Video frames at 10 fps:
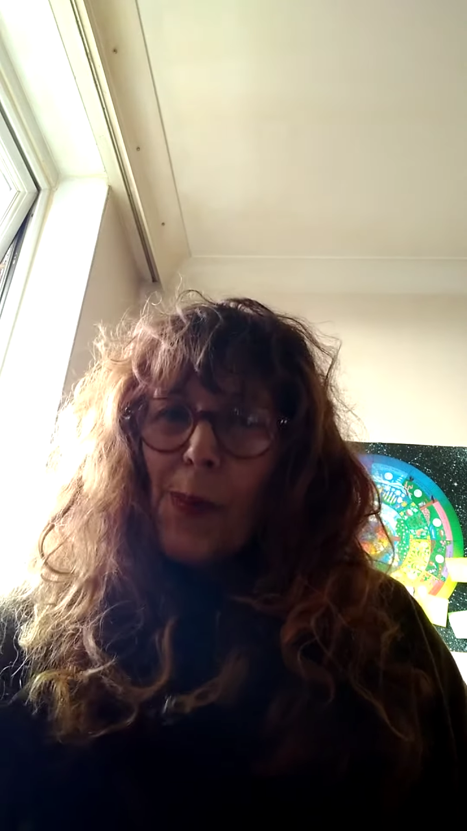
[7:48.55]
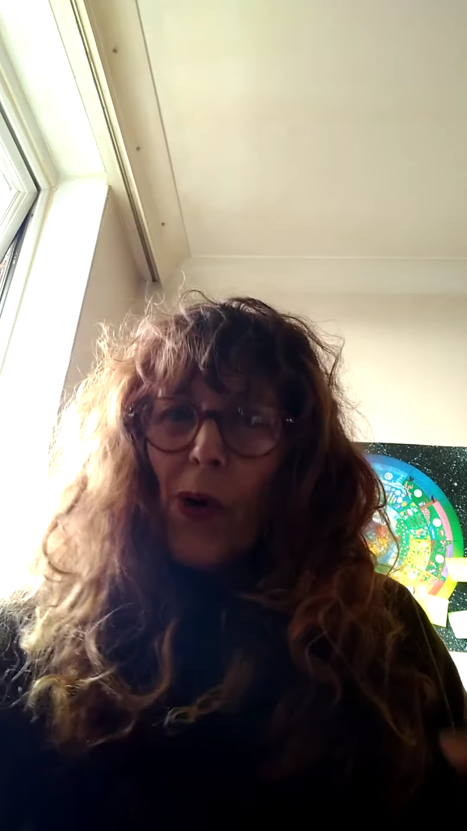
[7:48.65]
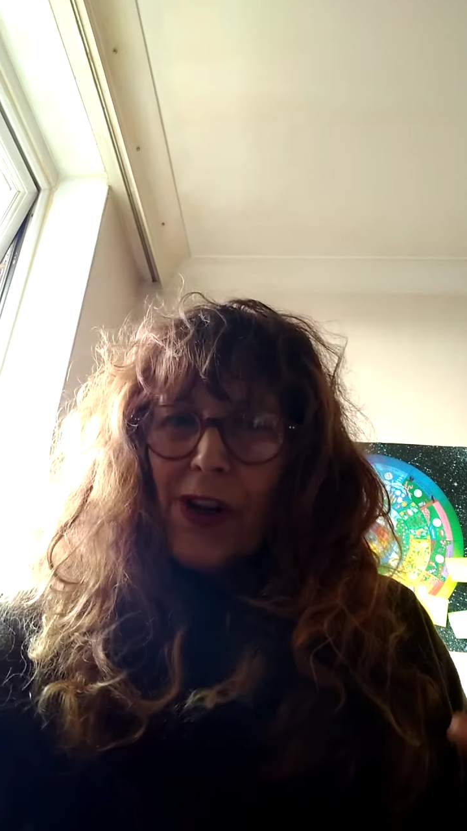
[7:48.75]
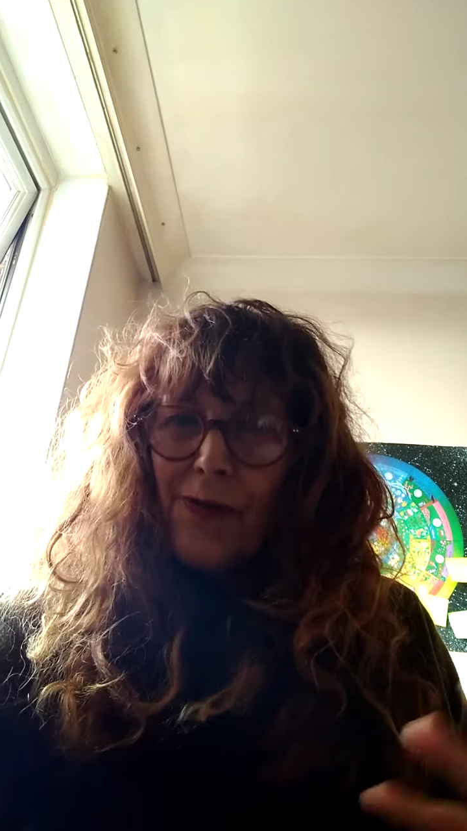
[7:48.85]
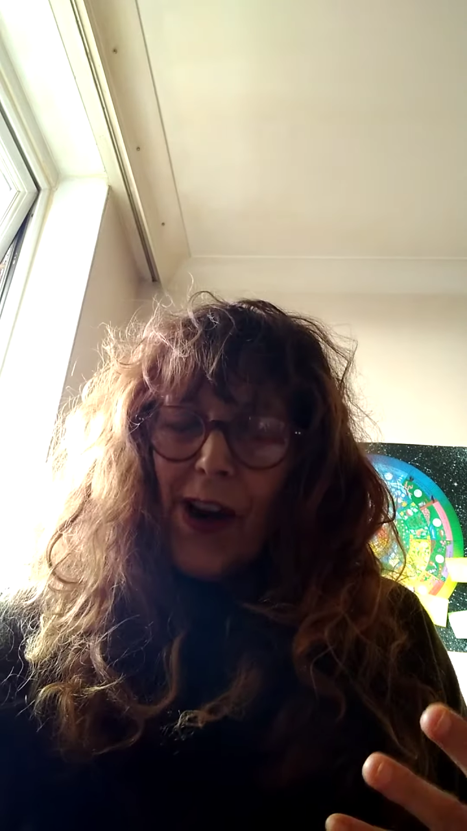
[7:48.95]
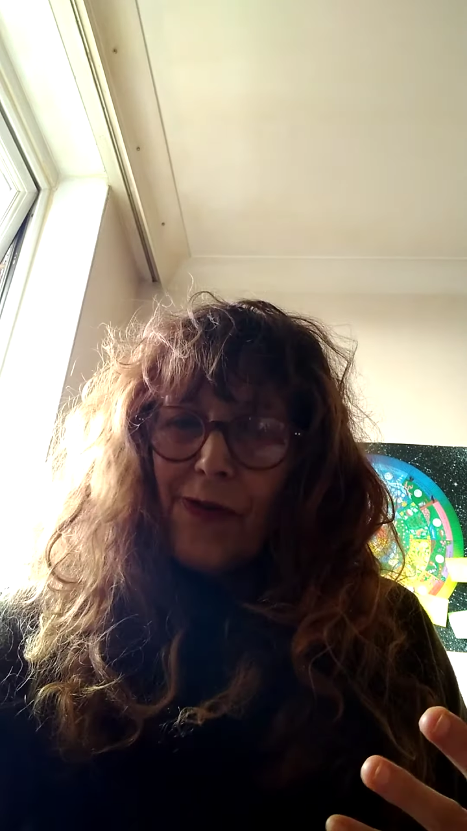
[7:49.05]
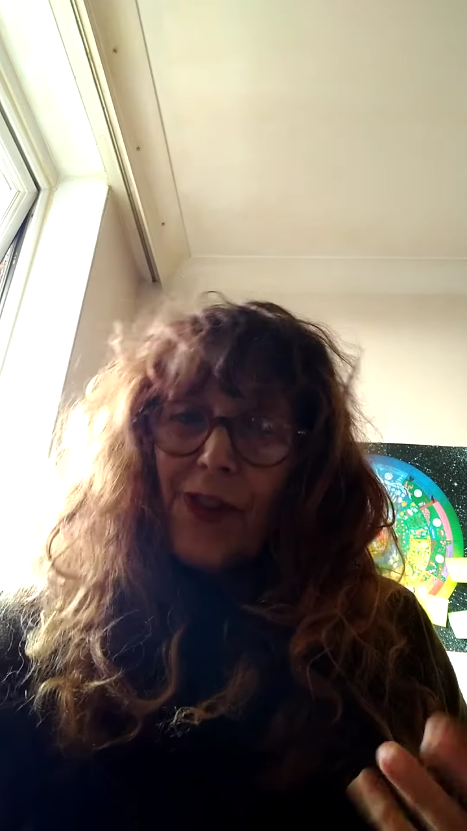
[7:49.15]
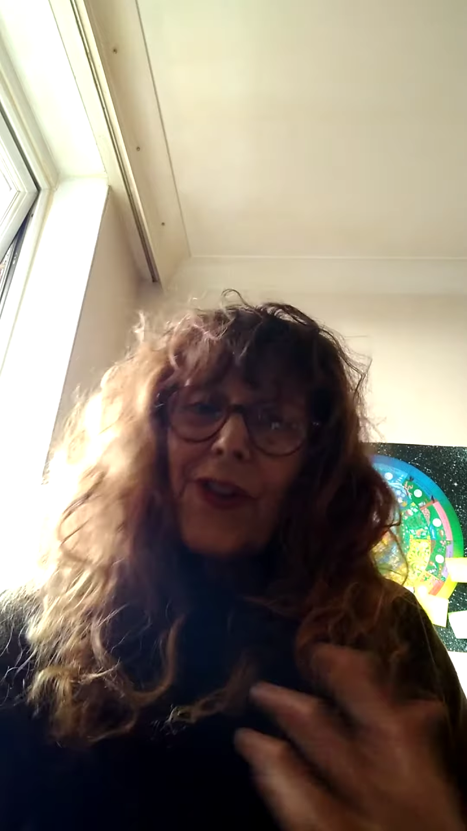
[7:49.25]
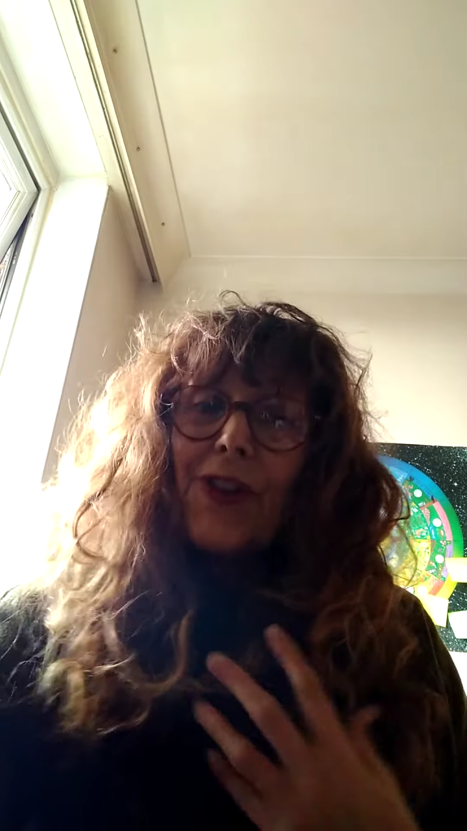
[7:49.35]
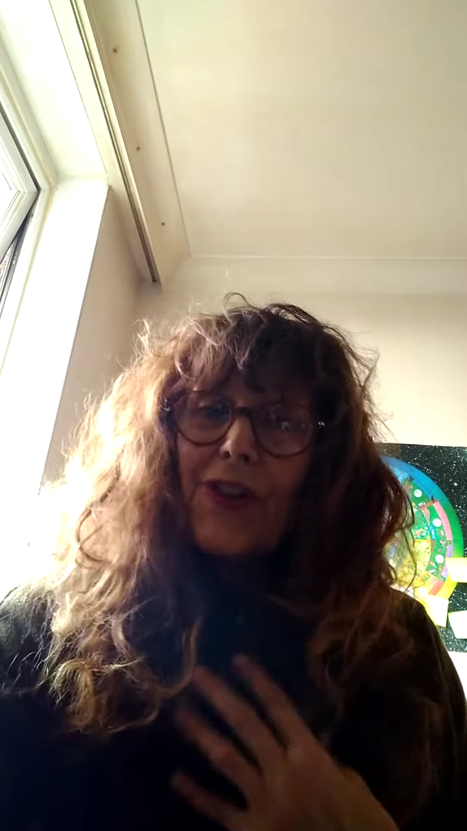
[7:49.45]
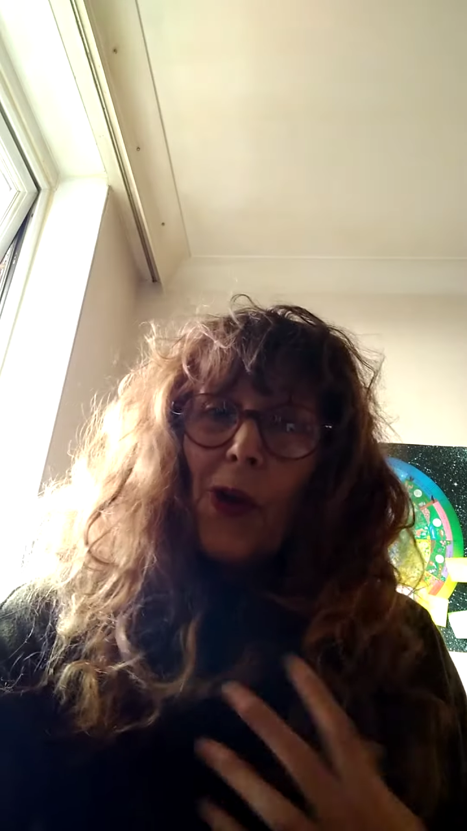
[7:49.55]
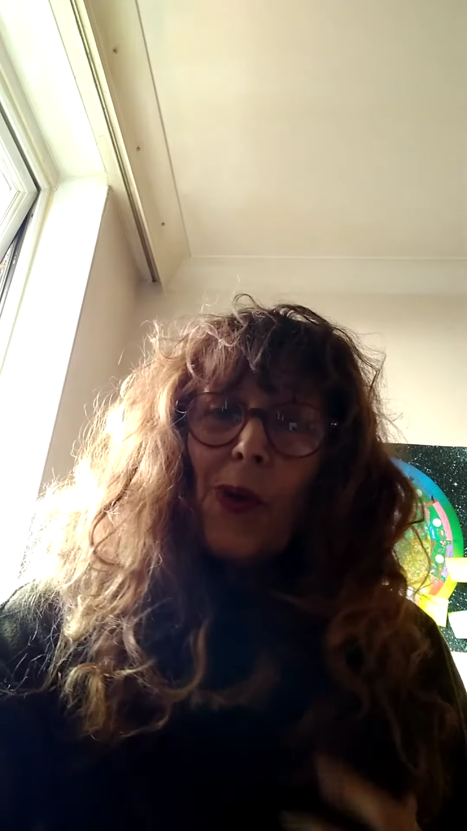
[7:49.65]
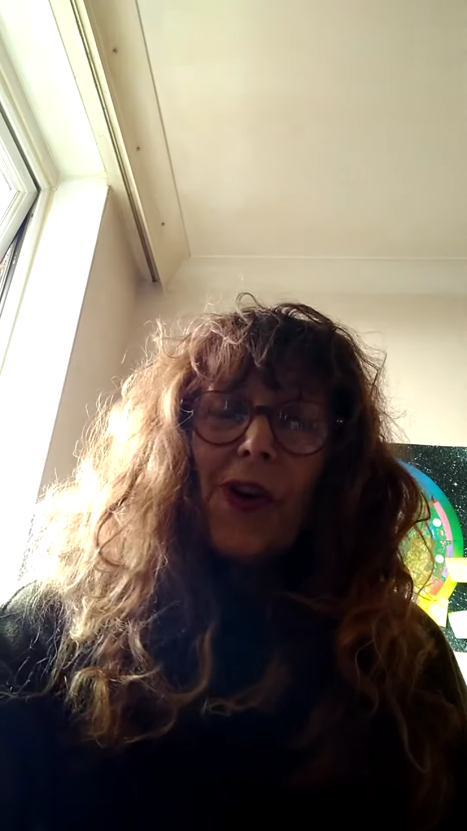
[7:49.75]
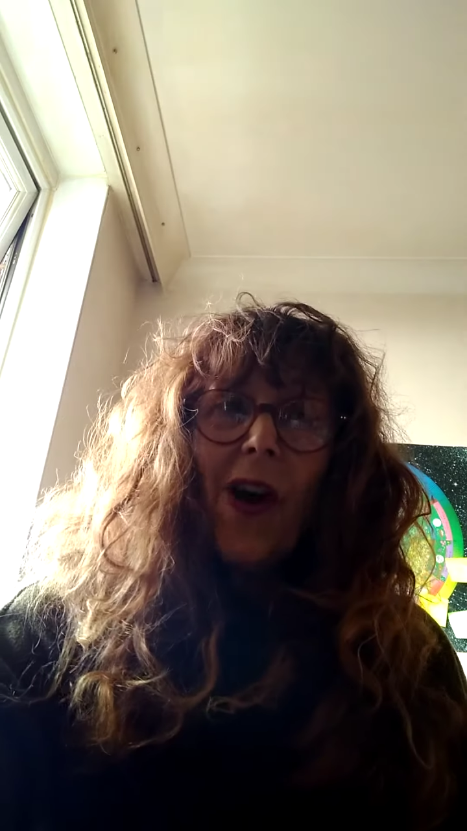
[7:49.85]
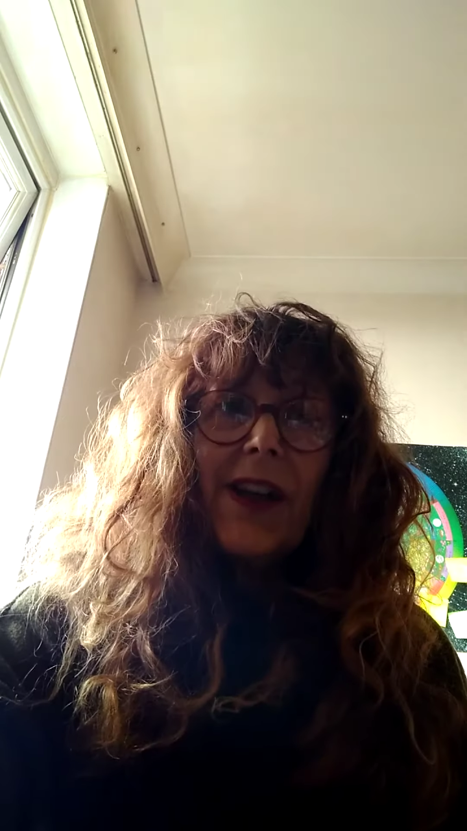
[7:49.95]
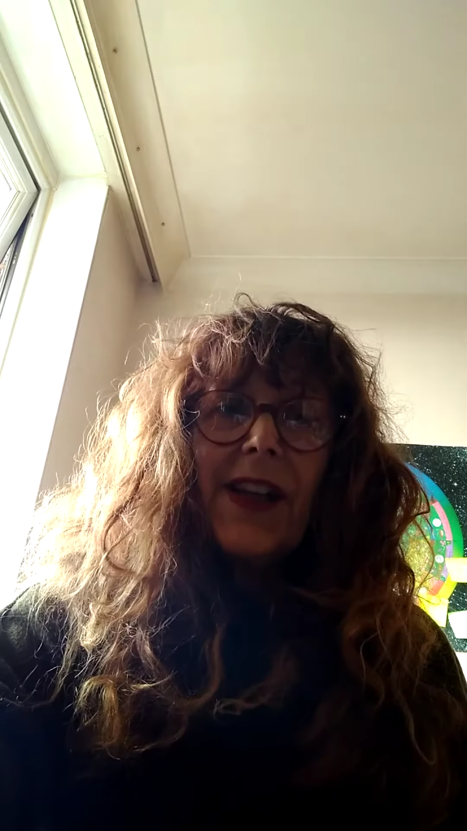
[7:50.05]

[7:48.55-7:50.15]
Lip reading: a point of reference, and so would I,